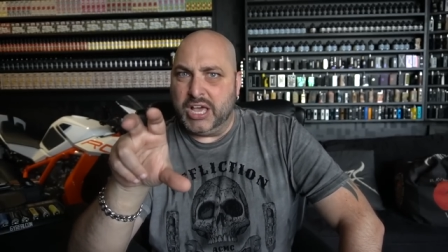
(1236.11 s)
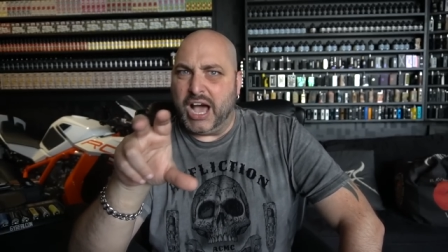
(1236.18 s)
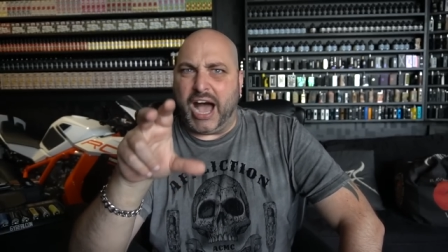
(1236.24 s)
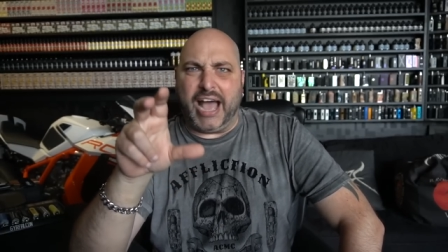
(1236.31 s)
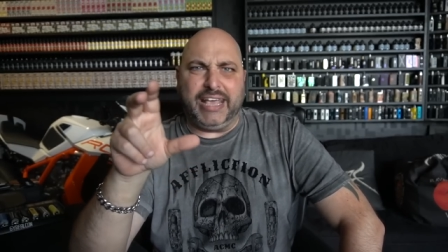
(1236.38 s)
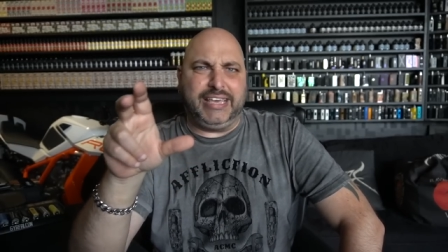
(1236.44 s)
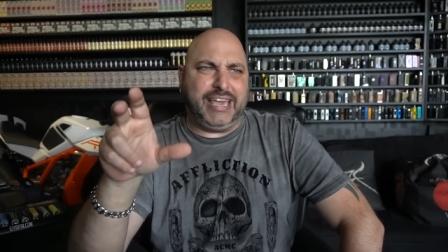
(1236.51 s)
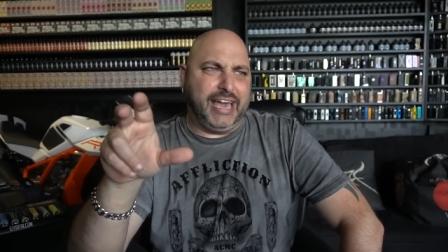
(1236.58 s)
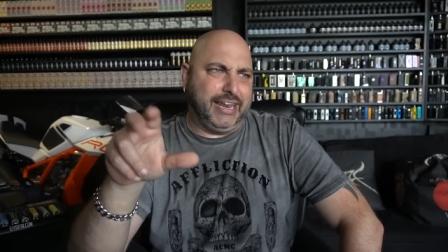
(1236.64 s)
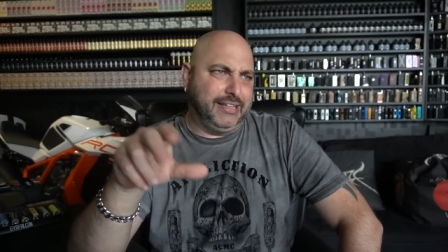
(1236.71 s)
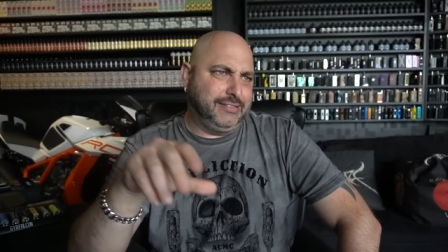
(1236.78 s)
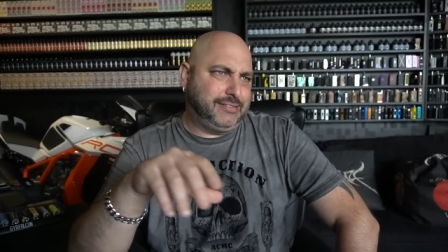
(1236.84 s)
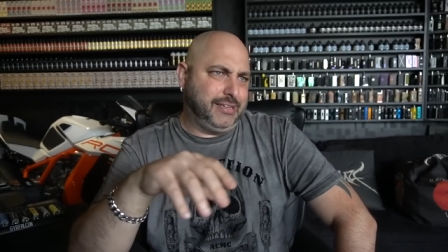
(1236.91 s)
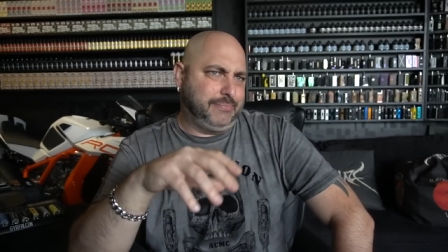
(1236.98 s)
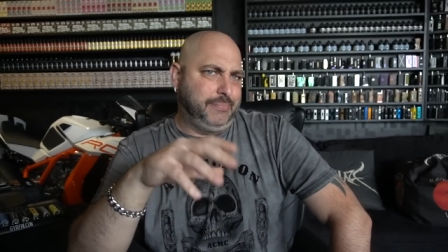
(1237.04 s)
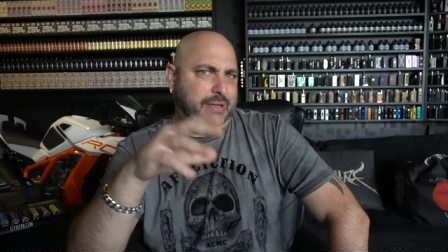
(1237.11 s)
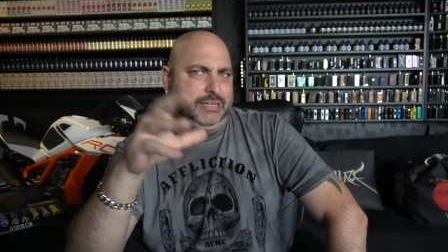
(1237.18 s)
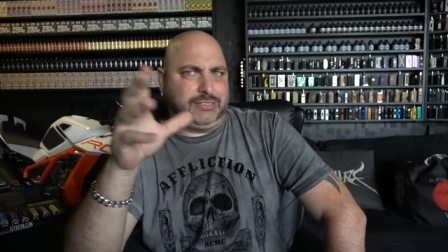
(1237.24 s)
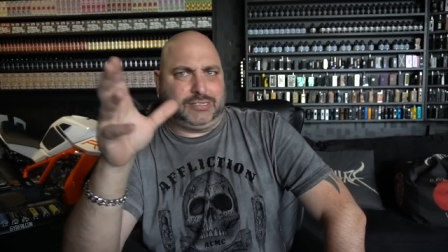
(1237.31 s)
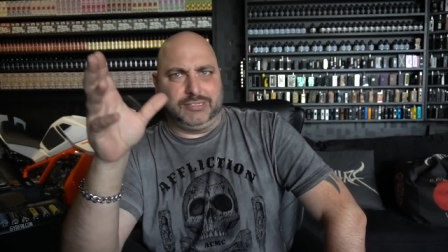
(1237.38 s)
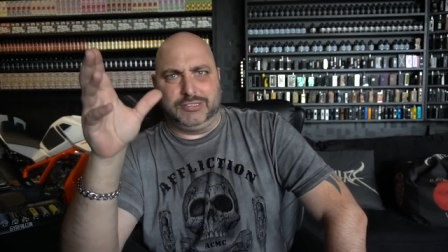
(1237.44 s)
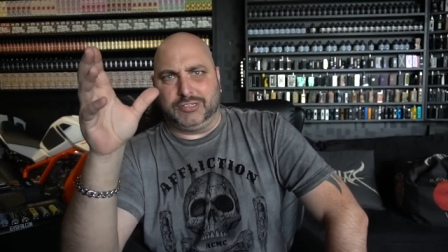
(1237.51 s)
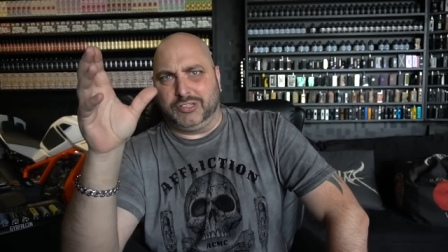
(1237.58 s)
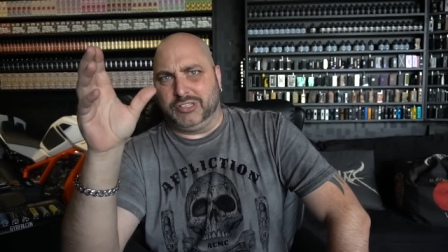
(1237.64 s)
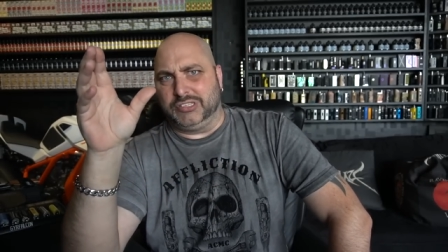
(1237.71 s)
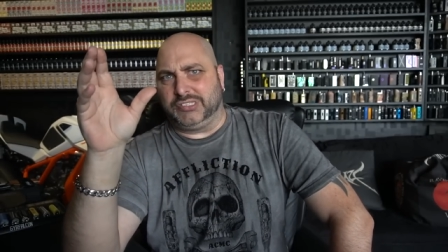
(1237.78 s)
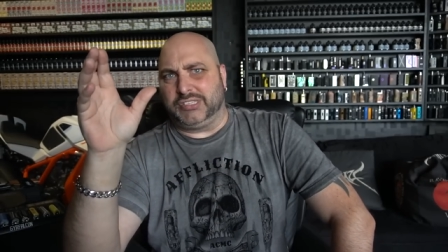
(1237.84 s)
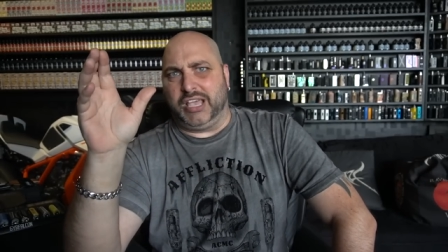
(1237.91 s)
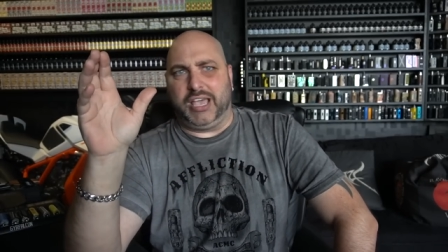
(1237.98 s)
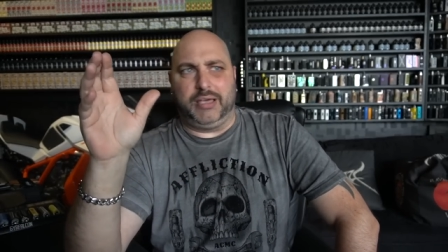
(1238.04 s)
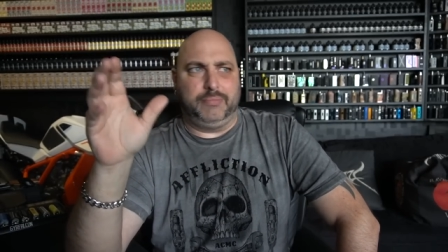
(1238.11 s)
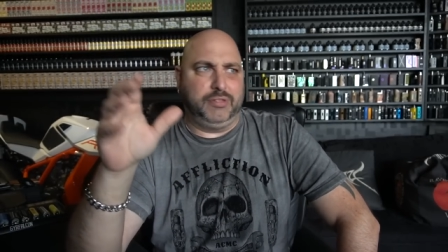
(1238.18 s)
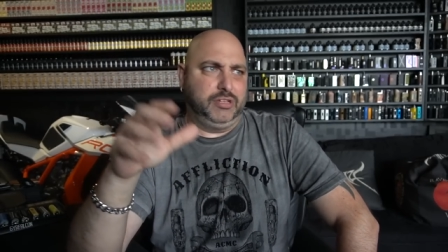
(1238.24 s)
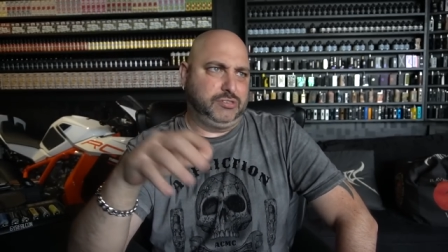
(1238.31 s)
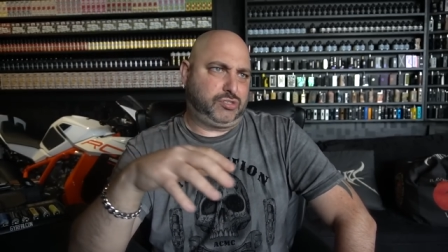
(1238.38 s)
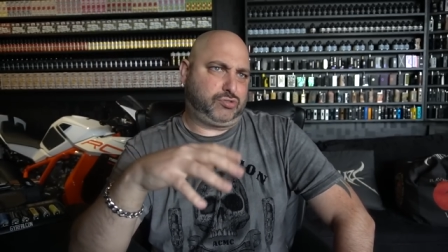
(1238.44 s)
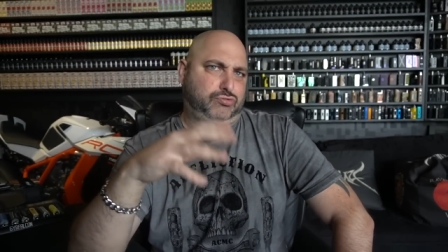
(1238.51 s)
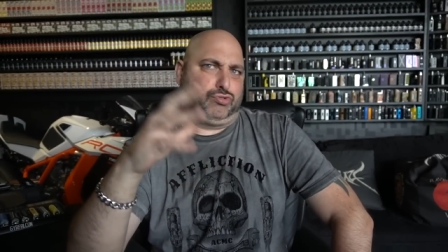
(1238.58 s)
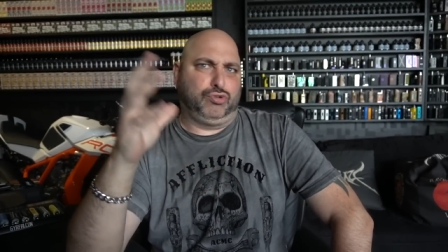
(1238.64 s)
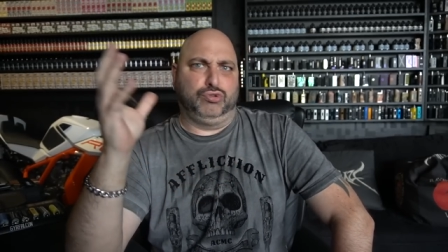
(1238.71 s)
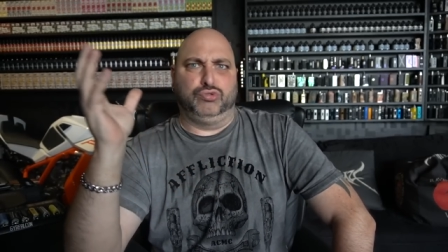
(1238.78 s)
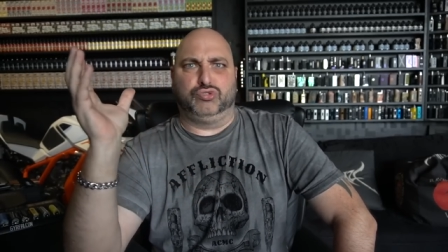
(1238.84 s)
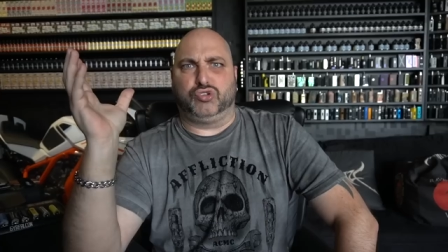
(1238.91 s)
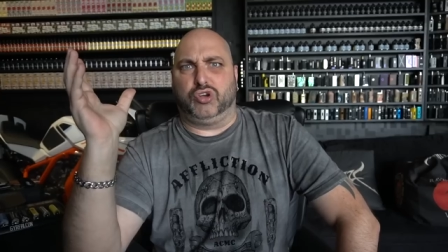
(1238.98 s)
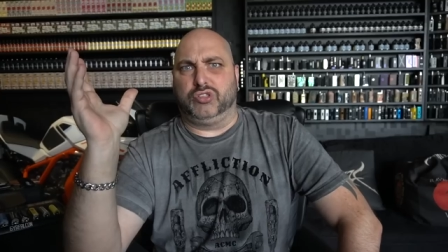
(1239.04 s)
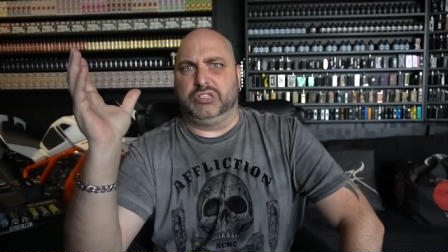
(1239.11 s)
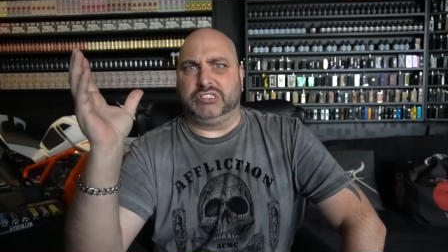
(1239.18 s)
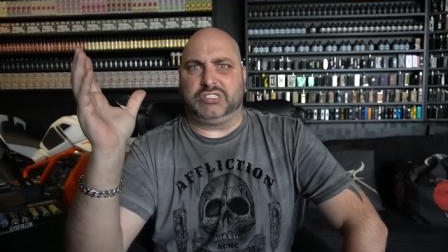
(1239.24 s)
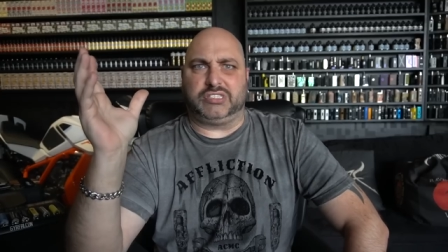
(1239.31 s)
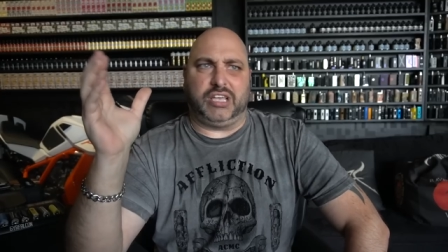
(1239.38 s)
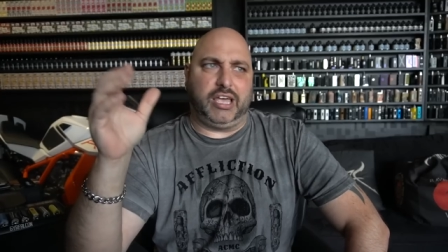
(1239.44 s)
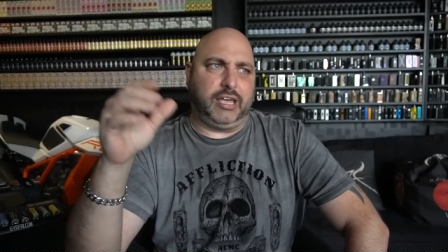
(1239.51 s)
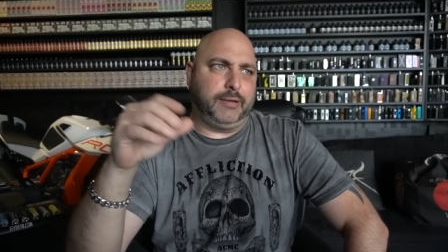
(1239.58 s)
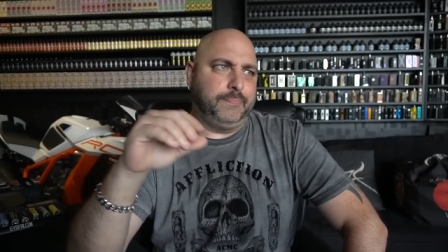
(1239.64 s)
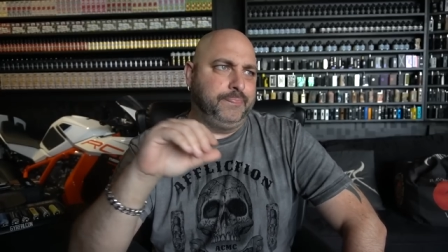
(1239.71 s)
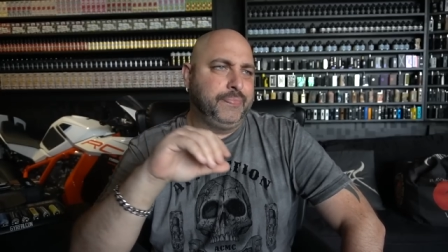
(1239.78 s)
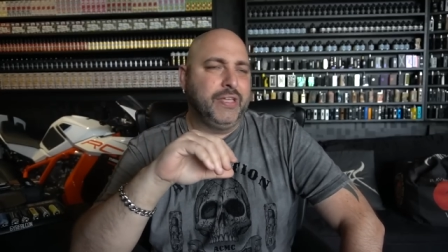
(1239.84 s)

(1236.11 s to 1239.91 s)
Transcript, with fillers: I get it. Dimensions are the same, the screws are the same.